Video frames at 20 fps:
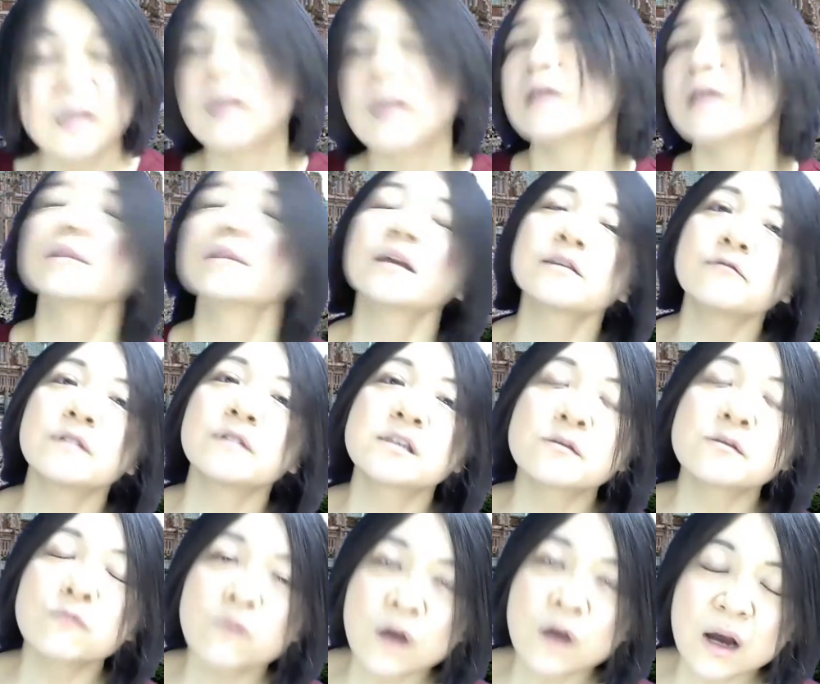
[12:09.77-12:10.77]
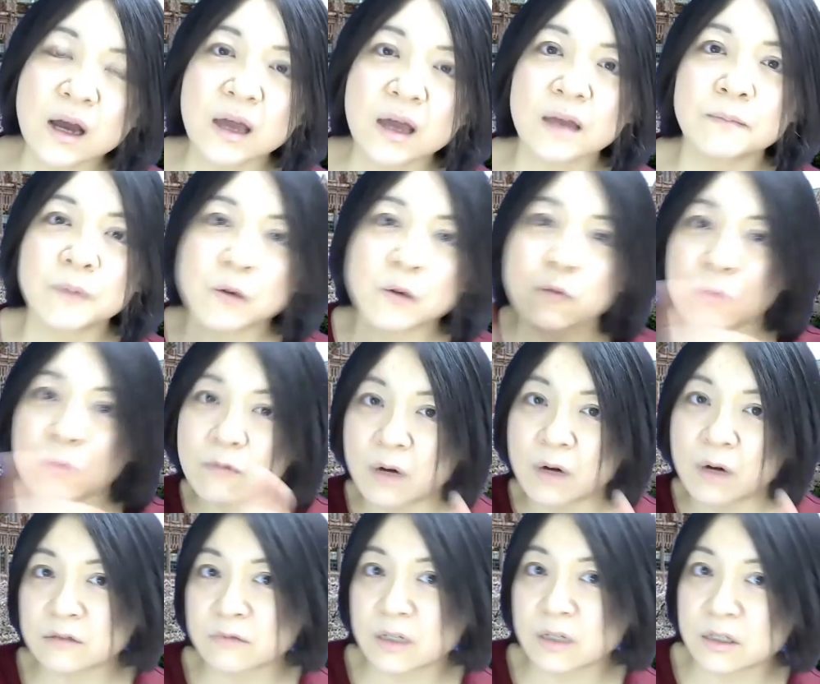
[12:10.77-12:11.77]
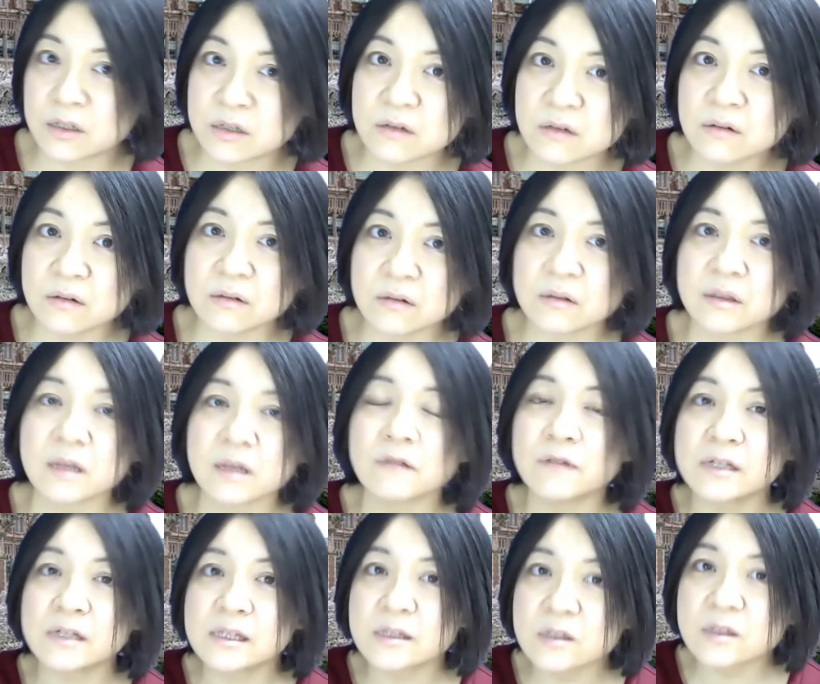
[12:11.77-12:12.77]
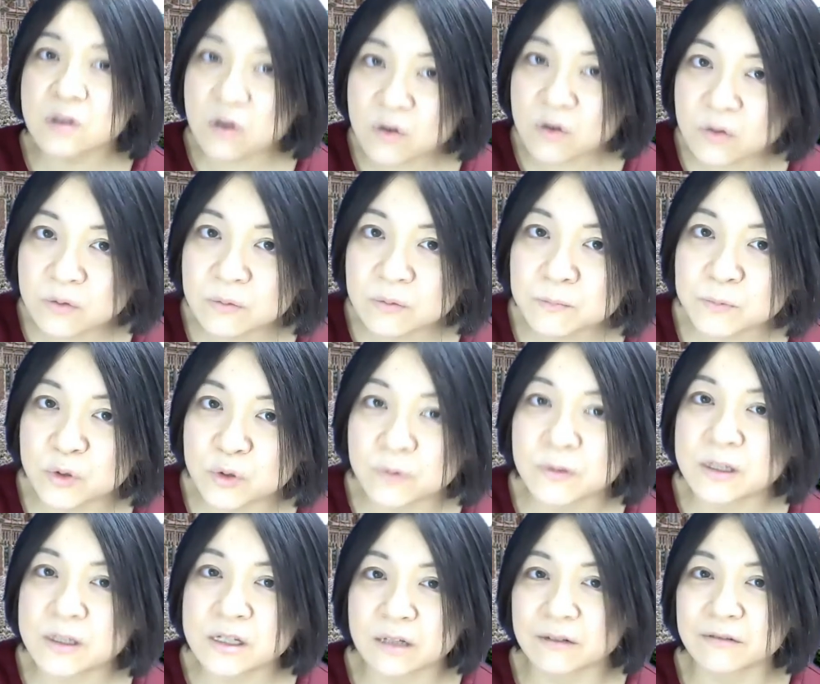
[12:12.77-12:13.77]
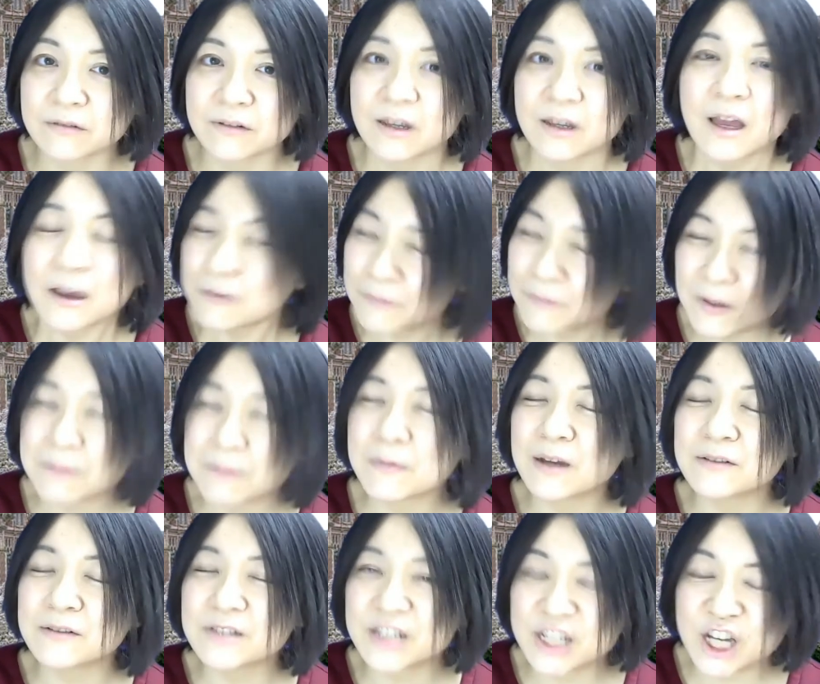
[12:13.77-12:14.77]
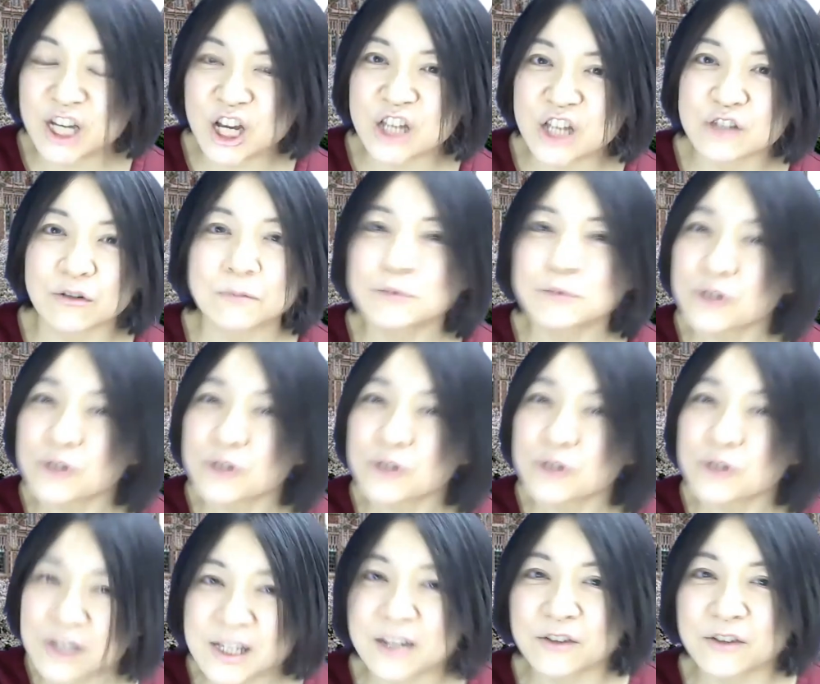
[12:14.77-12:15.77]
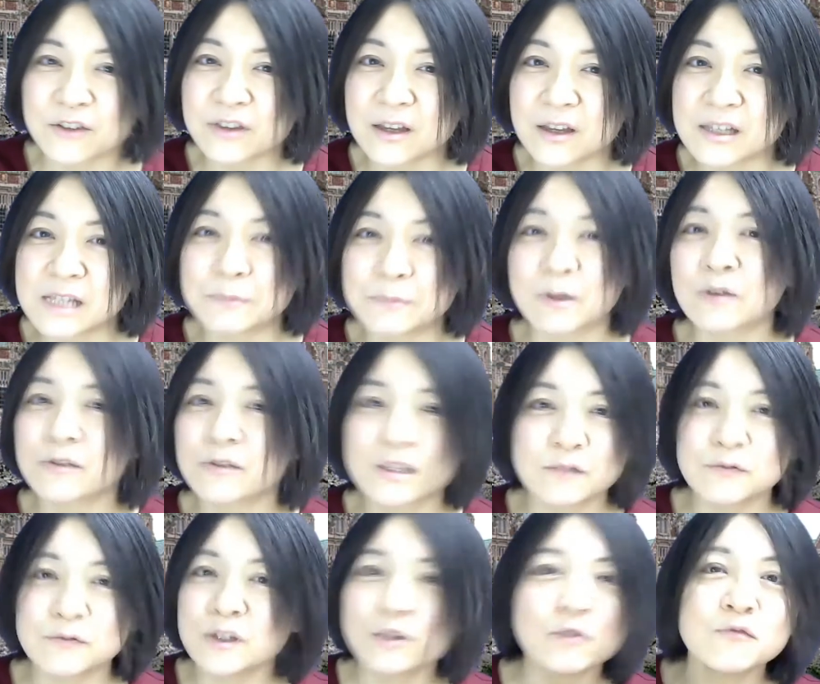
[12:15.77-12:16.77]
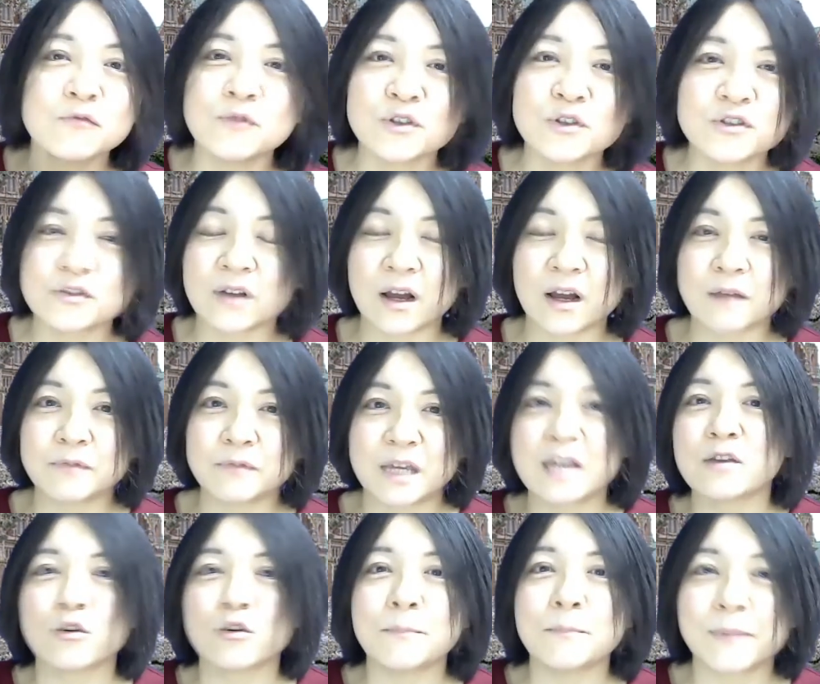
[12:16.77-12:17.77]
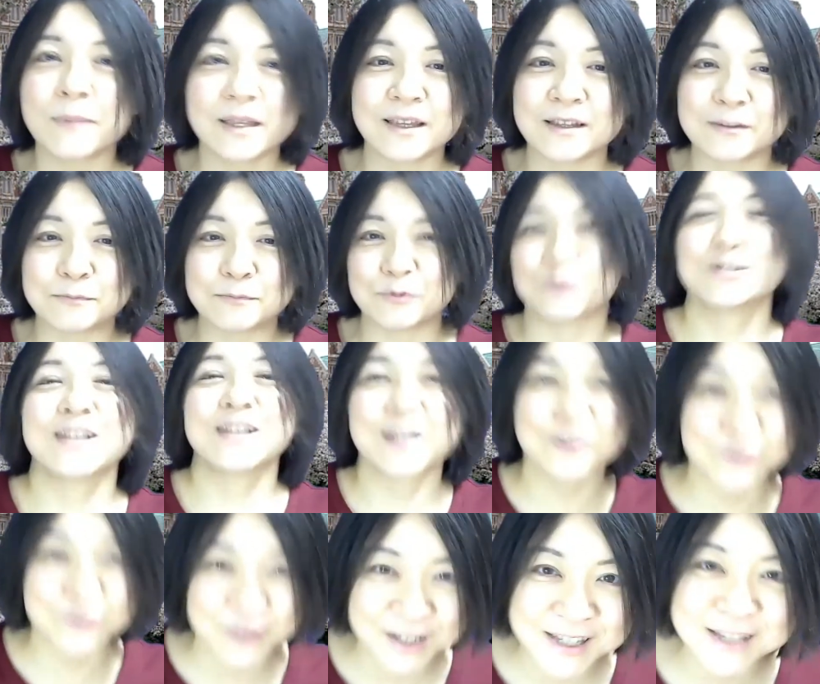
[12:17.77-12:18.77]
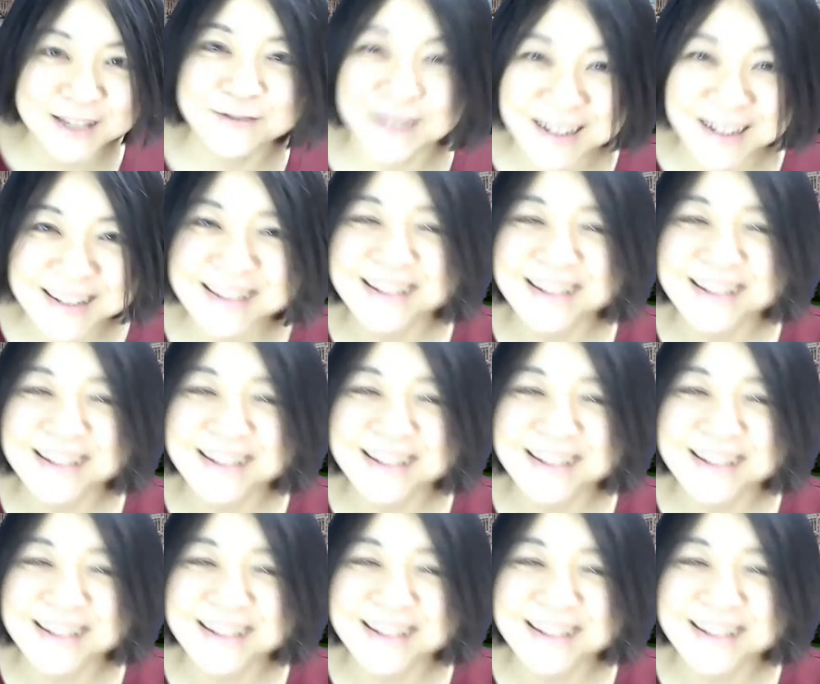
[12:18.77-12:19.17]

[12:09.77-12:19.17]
And that was why before World War II, there was no professional female judge or prosecutors, because we don't want to have incompetent prosecutors, right?